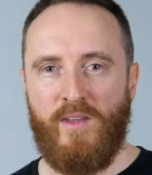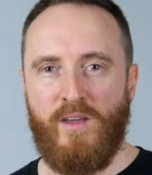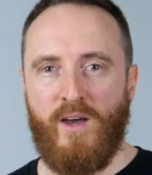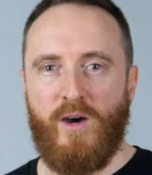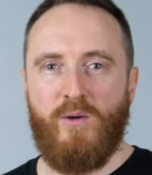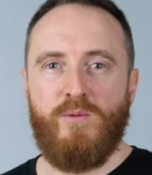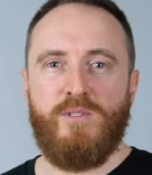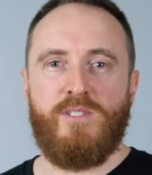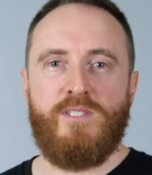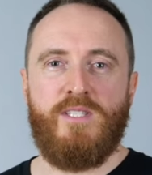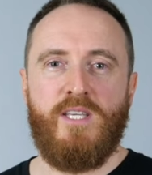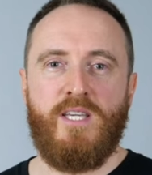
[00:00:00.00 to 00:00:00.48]
I
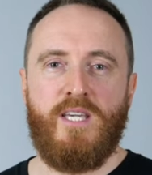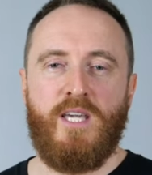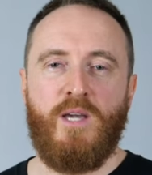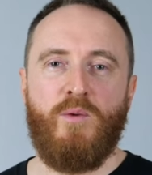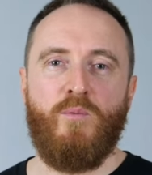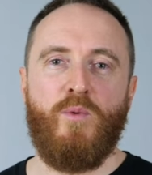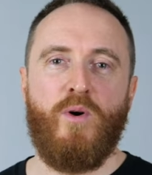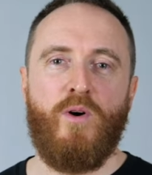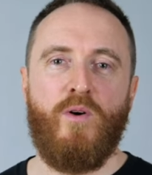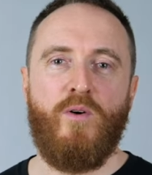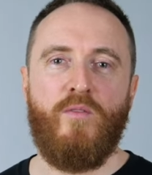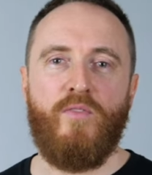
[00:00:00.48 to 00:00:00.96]
was
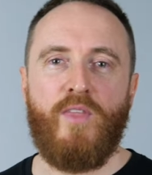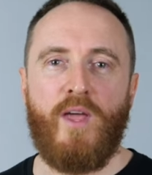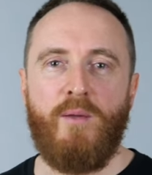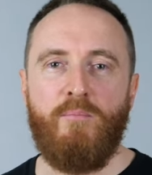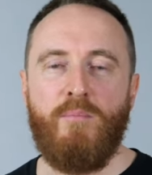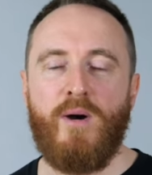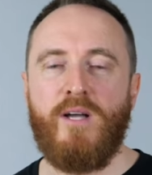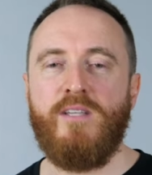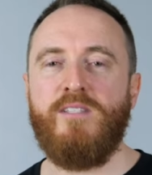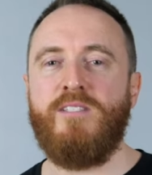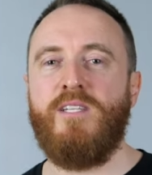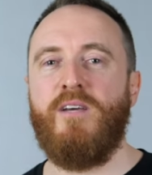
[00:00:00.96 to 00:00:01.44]
thinking, well, they
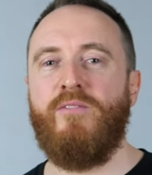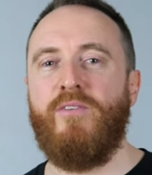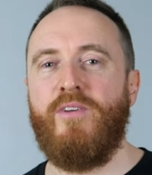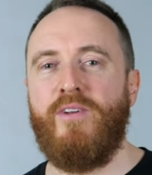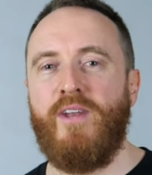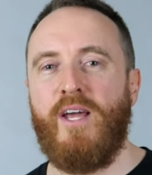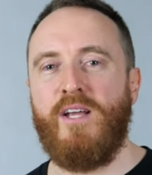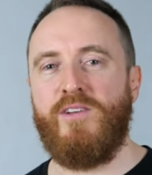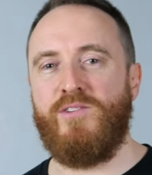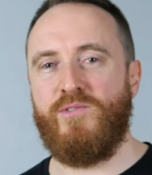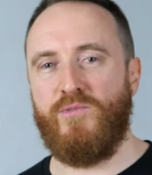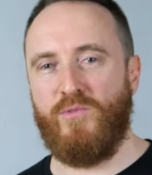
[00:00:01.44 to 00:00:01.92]
must have a
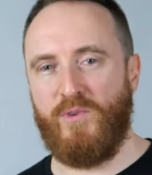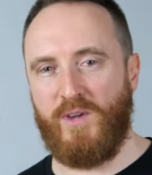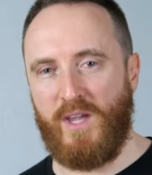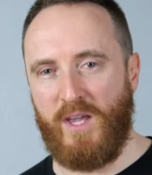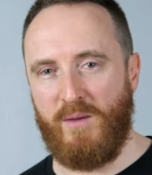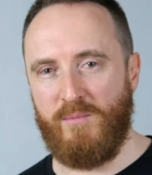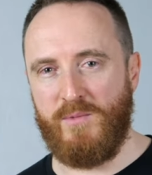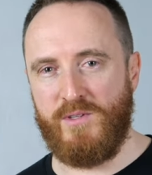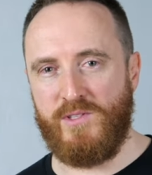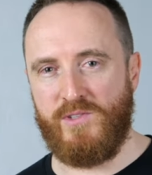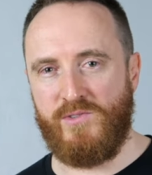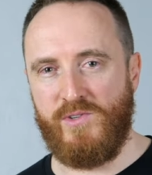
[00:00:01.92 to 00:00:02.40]
natural
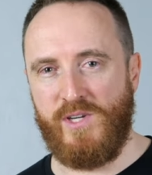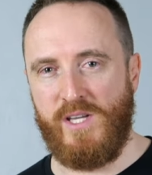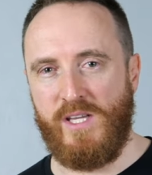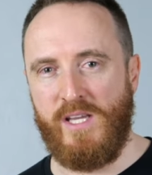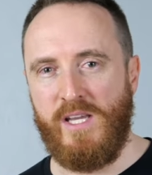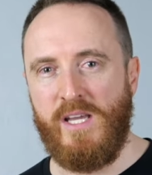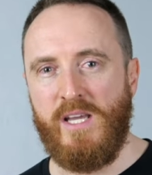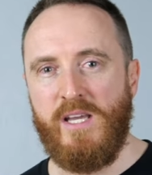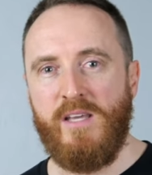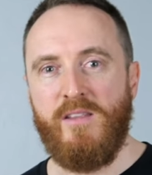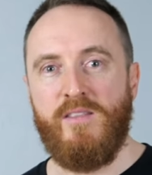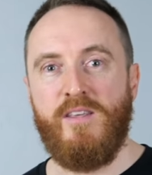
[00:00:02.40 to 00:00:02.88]
chemistry.
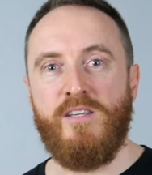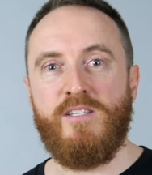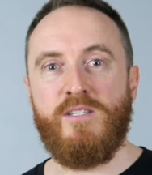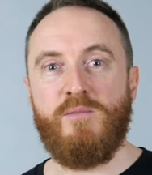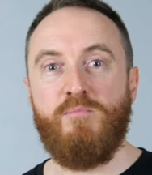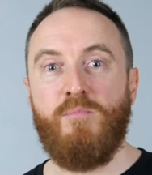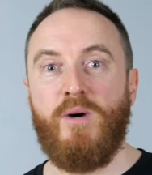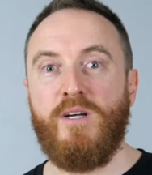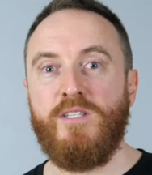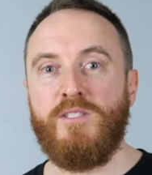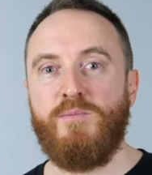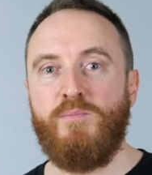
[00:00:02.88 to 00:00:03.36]
This
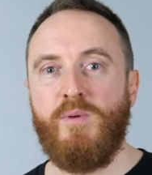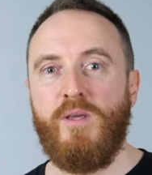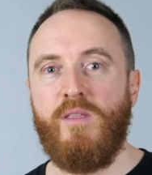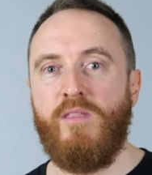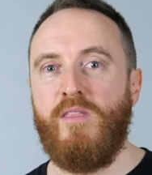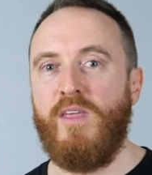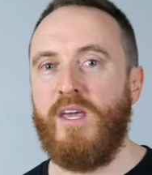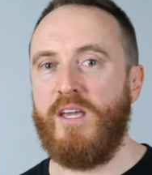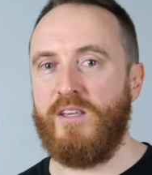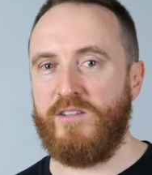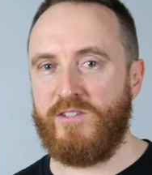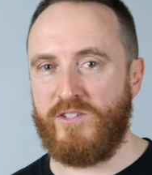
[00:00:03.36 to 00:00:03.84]
must be
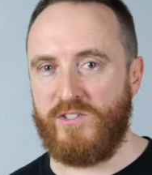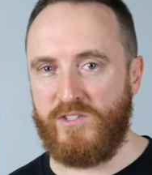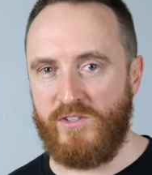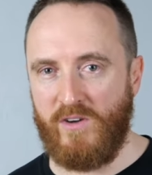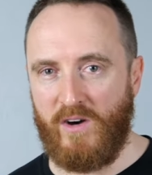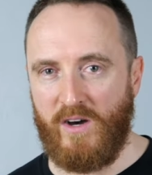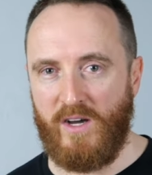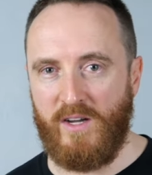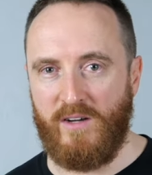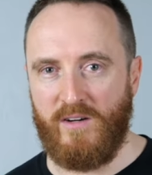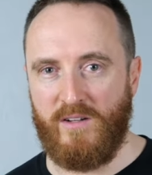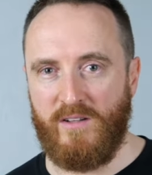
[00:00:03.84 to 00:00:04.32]
their
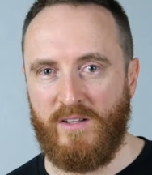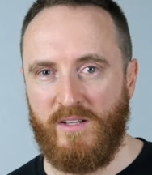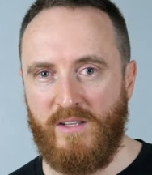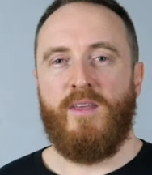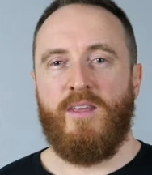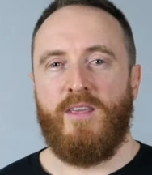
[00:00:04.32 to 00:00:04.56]
style.